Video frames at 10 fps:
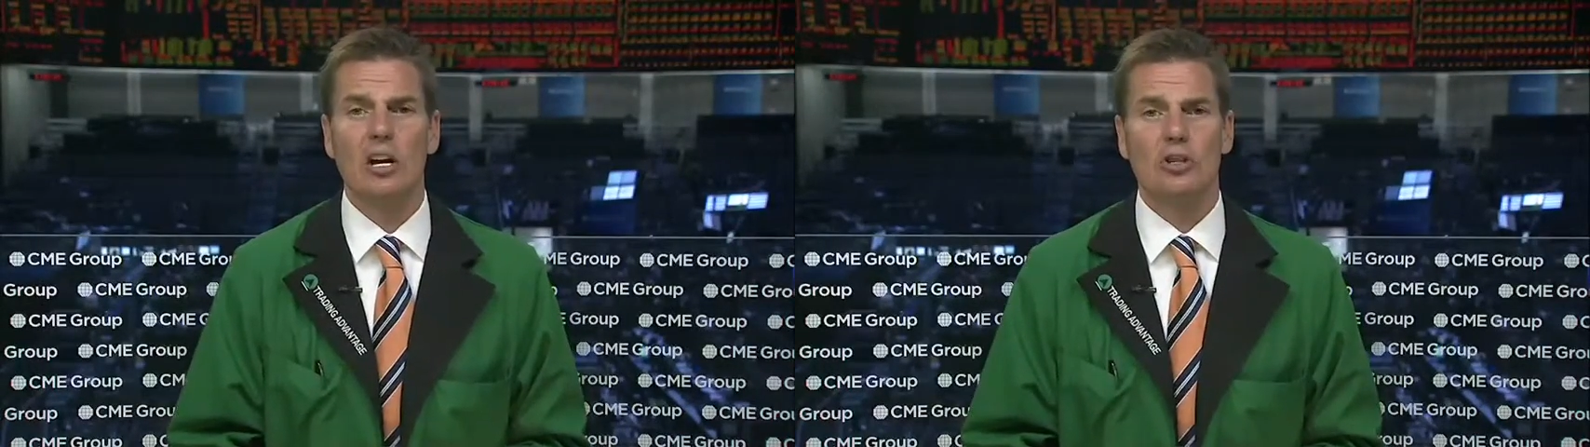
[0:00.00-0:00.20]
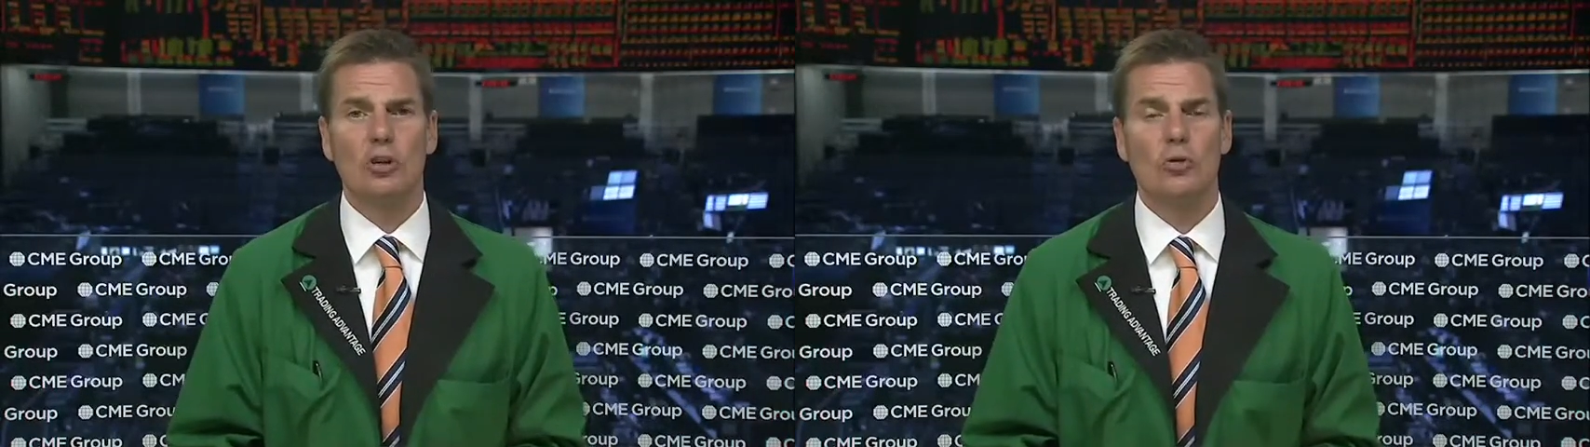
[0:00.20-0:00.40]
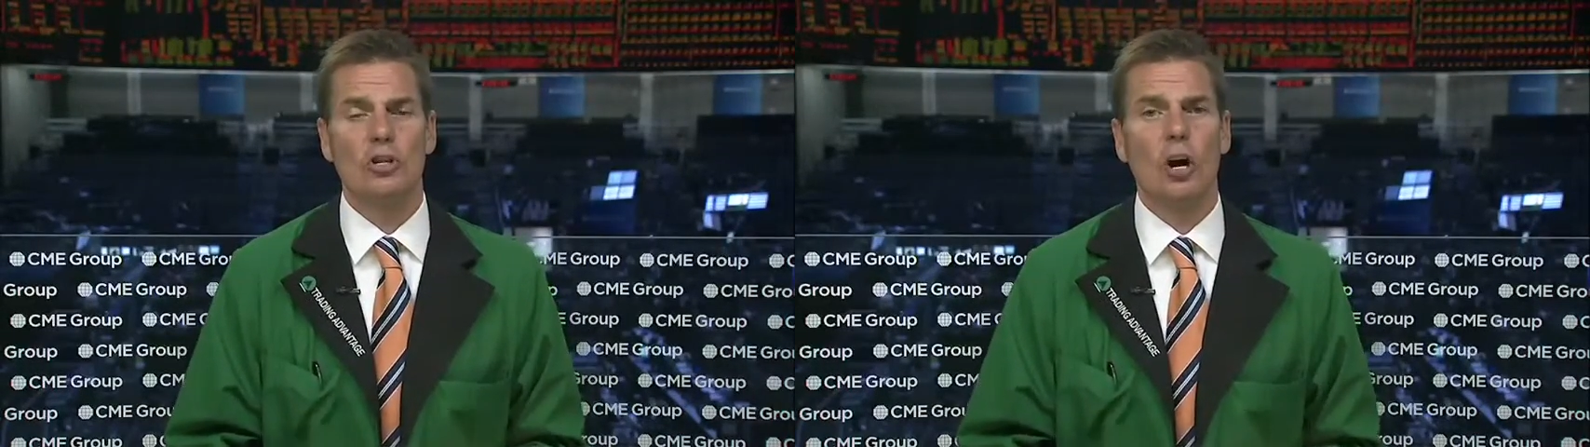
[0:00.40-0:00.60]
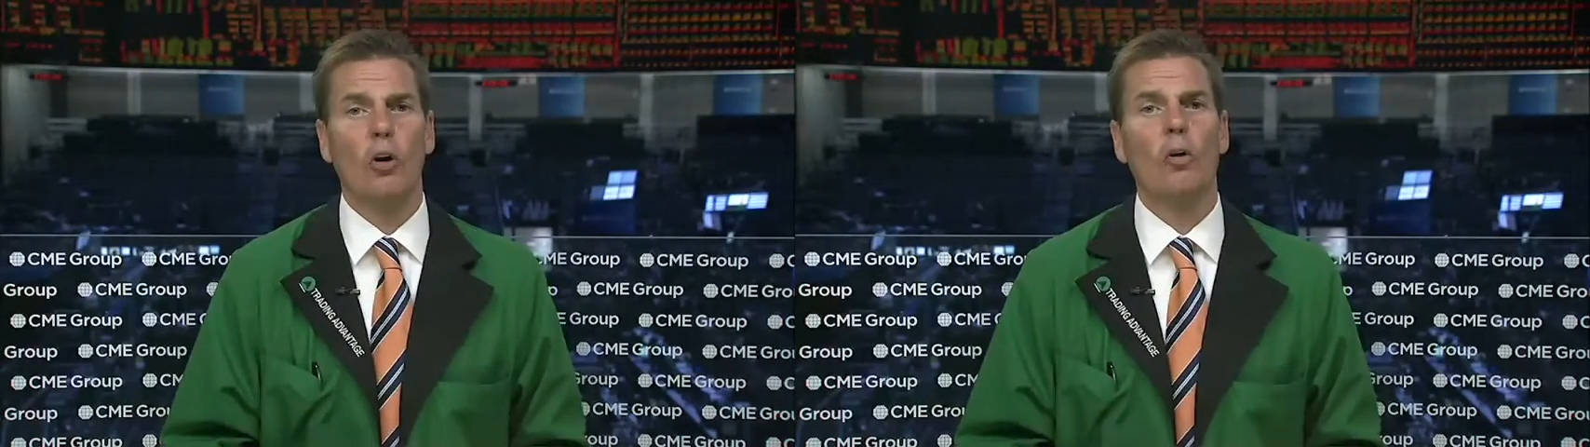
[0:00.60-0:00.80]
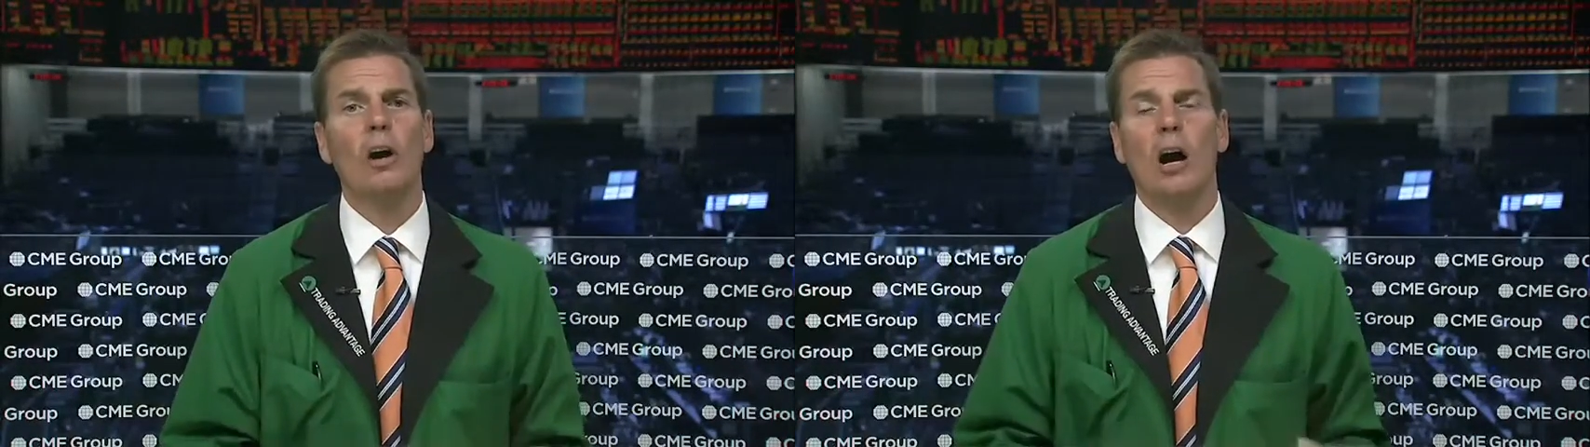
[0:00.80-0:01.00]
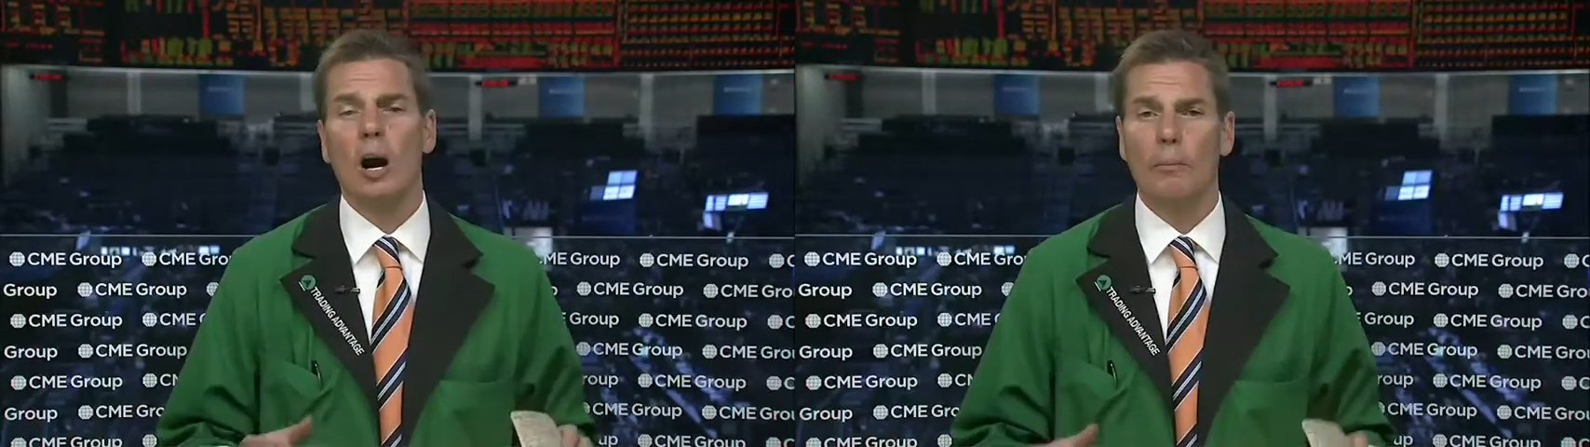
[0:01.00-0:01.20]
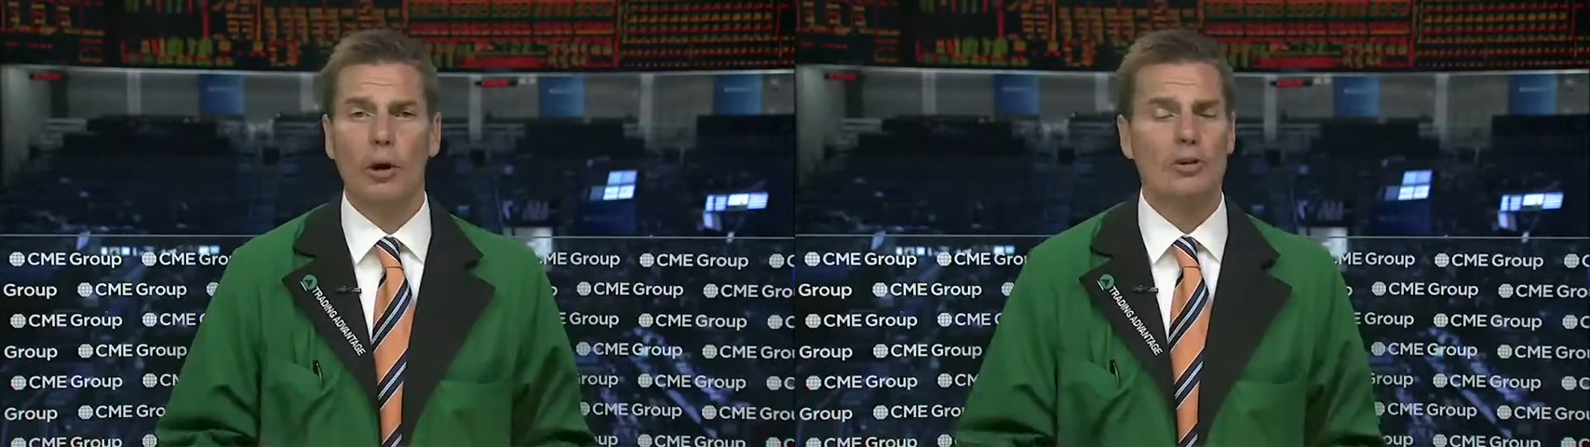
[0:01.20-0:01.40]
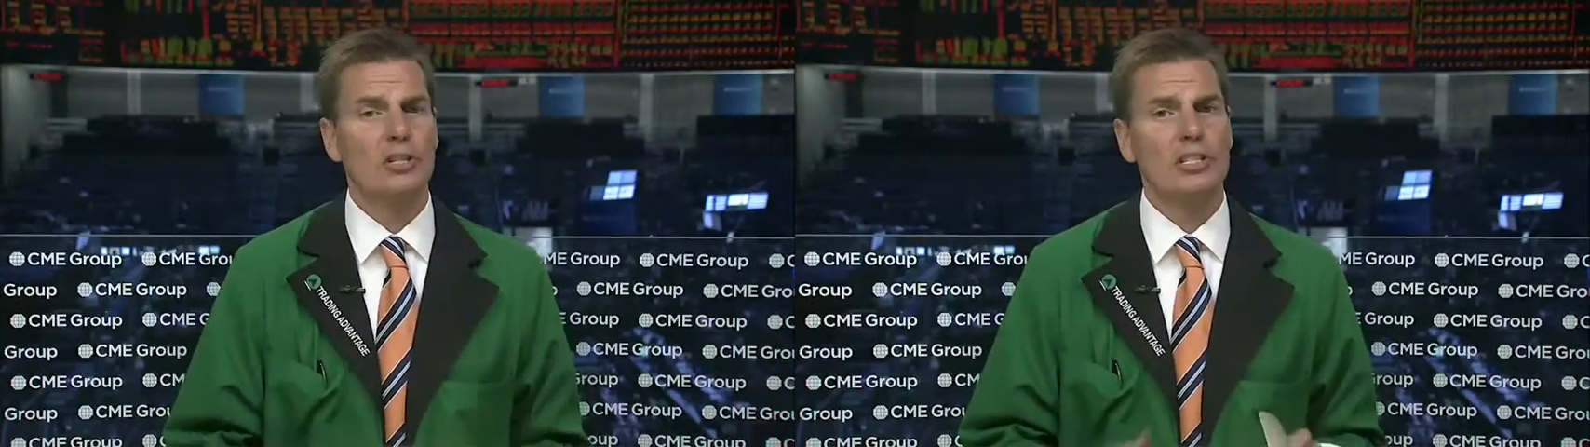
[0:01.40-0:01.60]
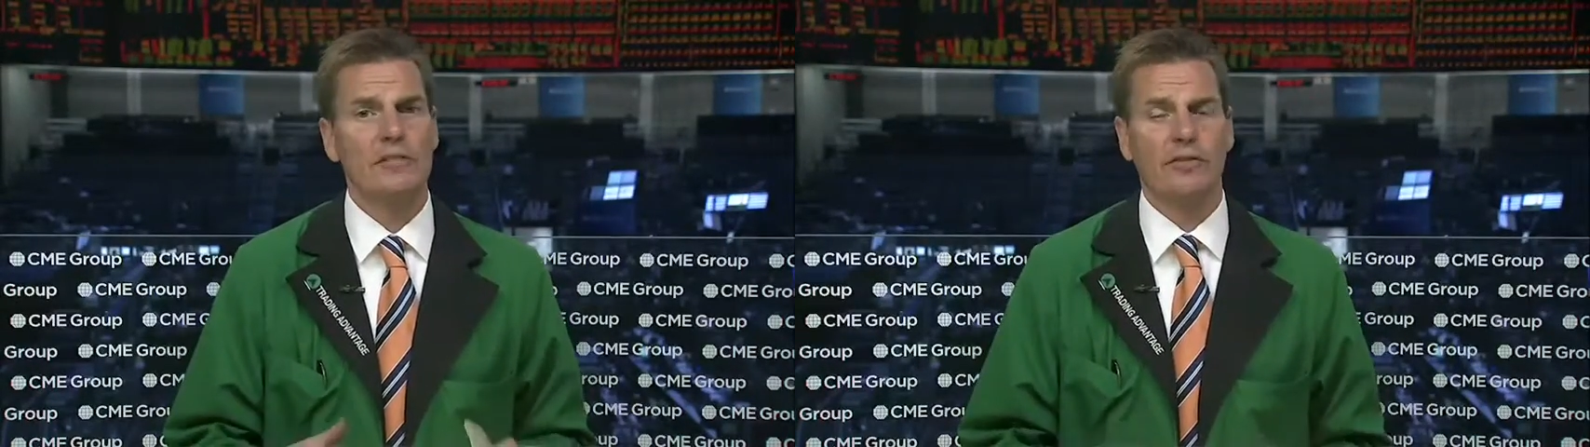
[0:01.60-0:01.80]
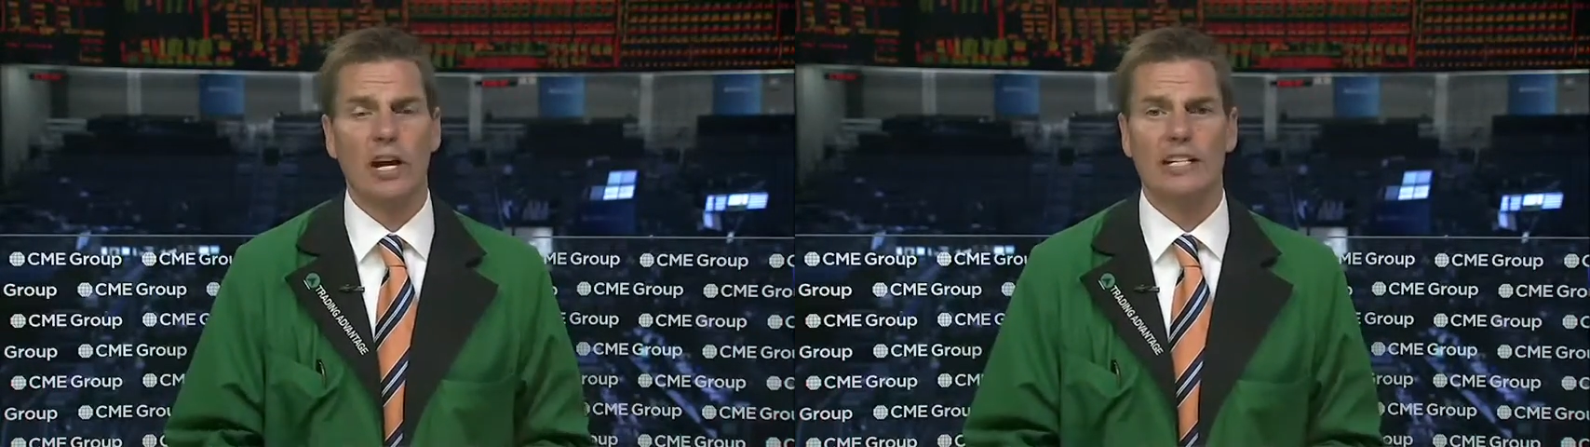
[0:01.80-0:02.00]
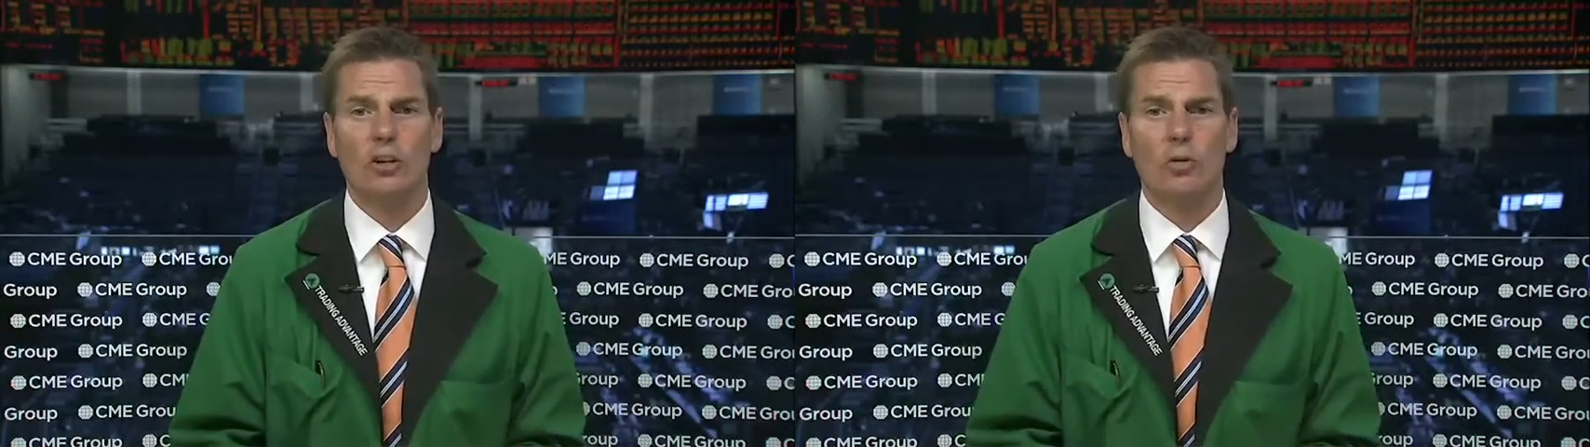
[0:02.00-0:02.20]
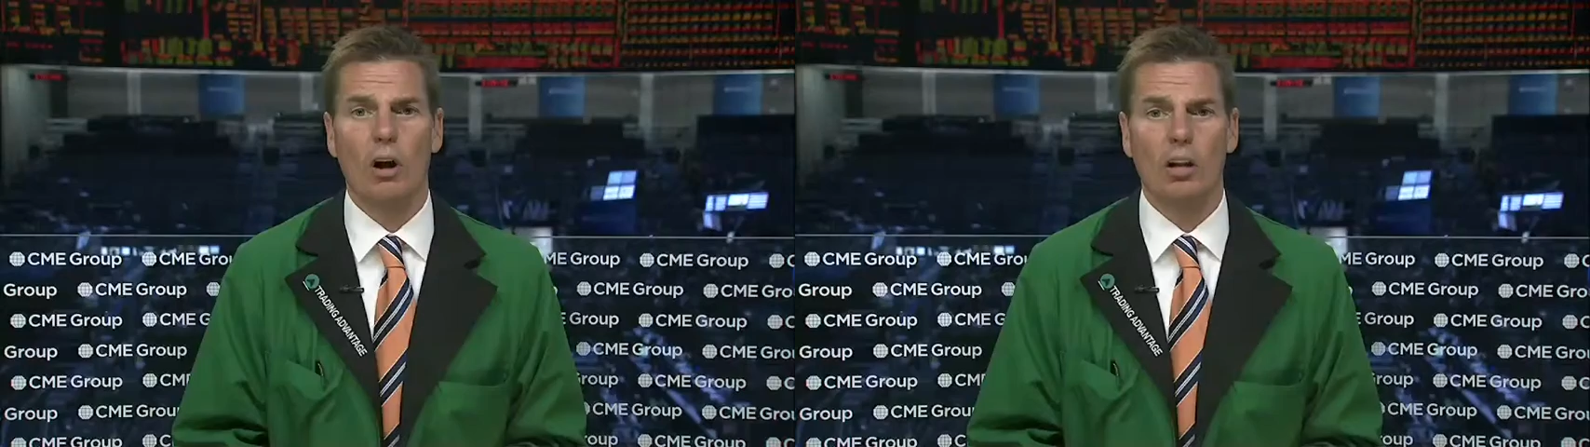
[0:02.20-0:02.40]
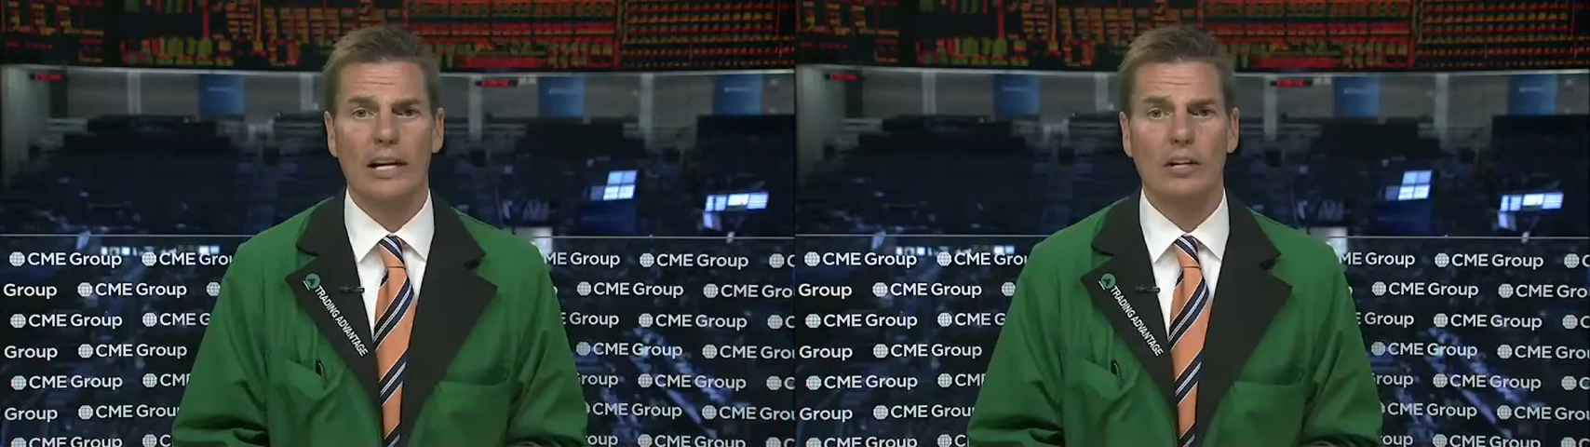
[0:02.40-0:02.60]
So no emergency flight to quality,